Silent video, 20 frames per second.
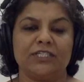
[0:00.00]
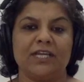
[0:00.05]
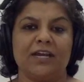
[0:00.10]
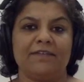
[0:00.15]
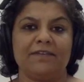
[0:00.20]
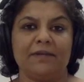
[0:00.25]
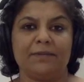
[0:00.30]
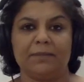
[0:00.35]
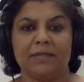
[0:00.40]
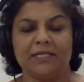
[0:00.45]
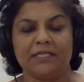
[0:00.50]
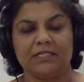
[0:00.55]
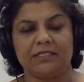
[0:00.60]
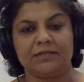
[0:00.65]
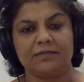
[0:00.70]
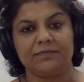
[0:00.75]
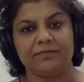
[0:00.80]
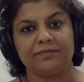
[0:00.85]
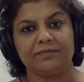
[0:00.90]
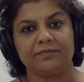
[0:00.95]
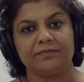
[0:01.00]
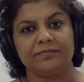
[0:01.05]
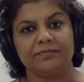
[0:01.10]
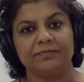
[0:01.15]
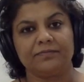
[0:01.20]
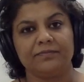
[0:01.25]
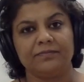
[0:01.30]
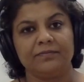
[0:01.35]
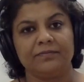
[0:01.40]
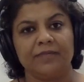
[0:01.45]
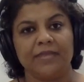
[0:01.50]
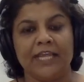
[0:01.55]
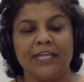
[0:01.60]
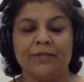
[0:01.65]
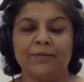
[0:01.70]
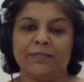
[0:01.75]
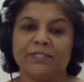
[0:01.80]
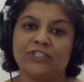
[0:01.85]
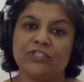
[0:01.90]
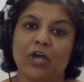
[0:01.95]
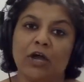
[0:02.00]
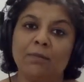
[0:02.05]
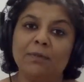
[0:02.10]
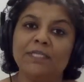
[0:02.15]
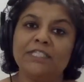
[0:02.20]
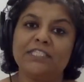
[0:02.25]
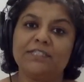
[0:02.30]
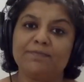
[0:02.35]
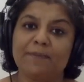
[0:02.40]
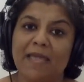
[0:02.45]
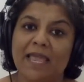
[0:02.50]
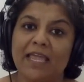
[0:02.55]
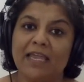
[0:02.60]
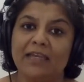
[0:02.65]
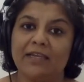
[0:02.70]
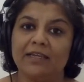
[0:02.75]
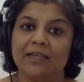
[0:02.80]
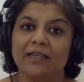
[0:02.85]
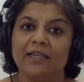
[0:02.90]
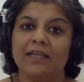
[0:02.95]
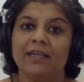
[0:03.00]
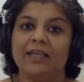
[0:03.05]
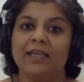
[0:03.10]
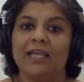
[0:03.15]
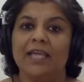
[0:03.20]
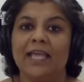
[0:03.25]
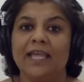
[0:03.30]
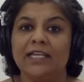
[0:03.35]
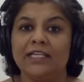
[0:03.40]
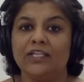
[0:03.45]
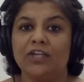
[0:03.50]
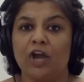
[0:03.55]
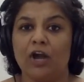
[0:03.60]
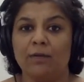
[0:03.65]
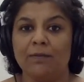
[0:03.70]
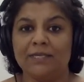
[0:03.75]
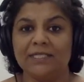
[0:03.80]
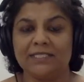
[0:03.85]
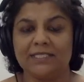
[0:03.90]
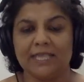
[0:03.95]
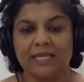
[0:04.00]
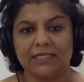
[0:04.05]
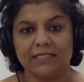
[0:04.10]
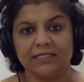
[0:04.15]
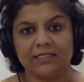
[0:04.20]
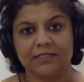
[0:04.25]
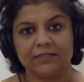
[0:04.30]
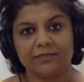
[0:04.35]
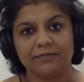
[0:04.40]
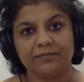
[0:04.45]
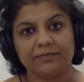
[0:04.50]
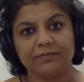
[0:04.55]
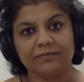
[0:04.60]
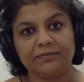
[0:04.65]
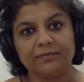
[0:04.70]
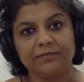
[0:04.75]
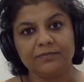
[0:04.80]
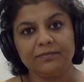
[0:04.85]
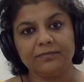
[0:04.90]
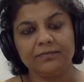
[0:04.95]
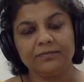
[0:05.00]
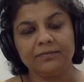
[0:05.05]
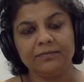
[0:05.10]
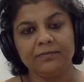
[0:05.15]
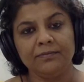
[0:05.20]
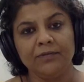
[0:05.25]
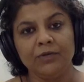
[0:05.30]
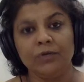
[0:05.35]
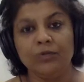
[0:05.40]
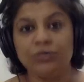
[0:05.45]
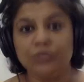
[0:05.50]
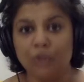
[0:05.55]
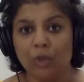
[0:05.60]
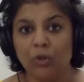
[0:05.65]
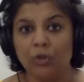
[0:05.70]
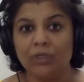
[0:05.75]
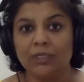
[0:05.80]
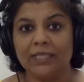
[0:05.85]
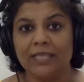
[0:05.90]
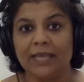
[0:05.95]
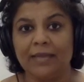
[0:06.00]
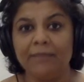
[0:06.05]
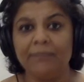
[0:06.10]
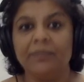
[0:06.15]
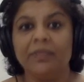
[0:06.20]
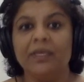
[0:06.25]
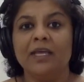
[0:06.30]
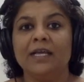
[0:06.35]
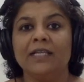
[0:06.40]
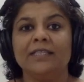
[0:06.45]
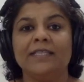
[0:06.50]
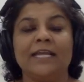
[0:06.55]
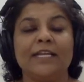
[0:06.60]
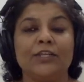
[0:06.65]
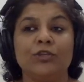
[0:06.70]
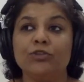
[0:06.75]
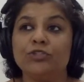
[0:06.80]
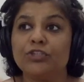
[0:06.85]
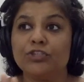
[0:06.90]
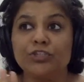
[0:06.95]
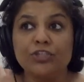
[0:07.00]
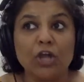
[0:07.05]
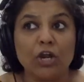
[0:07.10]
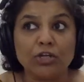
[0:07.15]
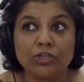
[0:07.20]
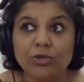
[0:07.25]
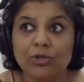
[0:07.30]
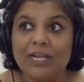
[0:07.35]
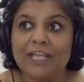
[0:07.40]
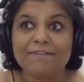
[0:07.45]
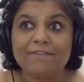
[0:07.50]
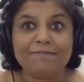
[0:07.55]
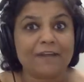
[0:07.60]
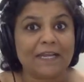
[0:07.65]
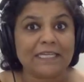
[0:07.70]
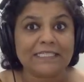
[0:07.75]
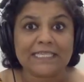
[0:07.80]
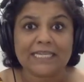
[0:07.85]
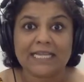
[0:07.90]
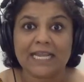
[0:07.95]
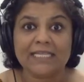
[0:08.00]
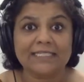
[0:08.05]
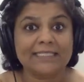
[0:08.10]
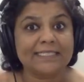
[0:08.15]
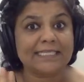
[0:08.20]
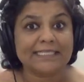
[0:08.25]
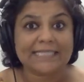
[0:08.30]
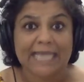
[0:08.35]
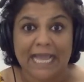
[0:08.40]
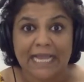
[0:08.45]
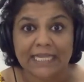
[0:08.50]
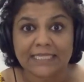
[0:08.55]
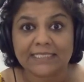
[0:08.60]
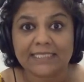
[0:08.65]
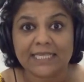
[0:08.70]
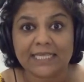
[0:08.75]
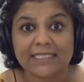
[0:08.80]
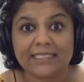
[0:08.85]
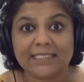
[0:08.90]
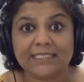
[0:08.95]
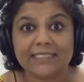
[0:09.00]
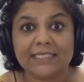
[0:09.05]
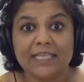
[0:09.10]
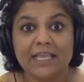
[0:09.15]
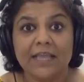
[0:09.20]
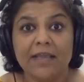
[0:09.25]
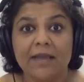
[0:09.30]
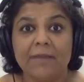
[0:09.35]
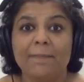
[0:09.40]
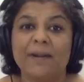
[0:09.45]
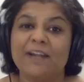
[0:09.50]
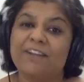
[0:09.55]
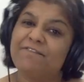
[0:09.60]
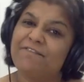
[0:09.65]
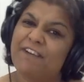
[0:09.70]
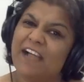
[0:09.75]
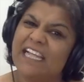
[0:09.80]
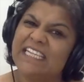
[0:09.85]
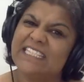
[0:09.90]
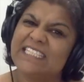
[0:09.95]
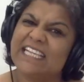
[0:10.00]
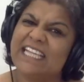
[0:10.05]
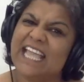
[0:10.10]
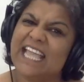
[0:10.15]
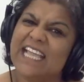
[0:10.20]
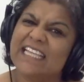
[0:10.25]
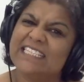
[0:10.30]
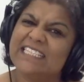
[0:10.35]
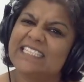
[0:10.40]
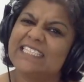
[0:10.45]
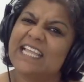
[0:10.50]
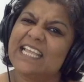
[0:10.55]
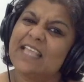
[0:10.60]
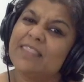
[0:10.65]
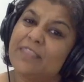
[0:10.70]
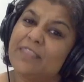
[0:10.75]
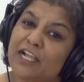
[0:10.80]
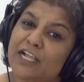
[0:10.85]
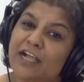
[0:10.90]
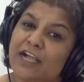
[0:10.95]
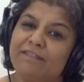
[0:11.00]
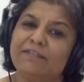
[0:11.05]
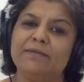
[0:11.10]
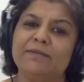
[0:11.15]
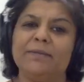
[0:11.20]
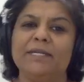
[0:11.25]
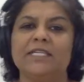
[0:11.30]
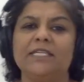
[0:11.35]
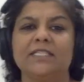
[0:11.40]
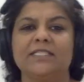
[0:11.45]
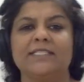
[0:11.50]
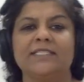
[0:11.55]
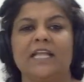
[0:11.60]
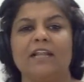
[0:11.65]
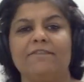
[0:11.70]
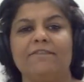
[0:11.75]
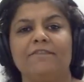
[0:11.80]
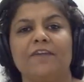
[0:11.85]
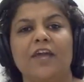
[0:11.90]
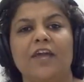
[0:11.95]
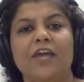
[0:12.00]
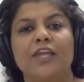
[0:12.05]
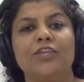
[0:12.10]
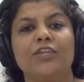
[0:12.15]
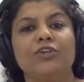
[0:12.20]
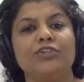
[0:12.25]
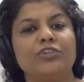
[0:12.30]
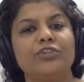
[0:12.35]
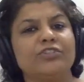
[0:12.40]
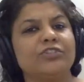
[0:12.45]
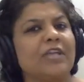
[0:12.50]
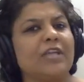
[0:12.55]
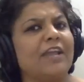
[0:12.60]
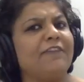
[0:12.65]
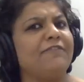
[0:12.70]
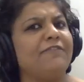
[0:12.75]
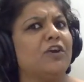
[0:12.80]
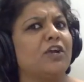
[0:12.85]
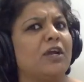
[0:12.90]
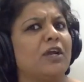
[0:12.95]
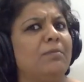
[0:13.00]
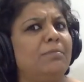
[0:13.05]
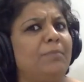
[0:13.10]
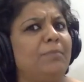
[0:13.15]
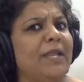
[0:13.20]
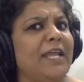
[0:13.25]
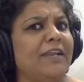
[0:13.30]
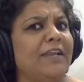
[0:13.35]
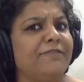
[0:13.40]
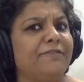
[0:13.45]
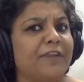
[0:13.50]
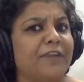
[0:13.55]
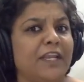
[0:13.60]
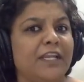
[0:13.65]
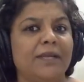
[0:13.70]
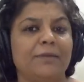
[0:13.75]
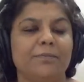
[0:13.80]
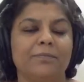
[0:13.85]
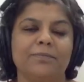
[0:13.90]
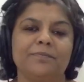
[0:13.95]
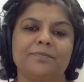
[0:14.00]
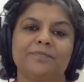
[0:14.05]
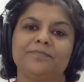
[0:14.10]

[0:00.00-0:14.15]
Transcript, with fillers: government. It was Thomas Paine in Common Sense who told them that you should not only fight against the taxes, but fight against the government itself. You should try for complete freedom.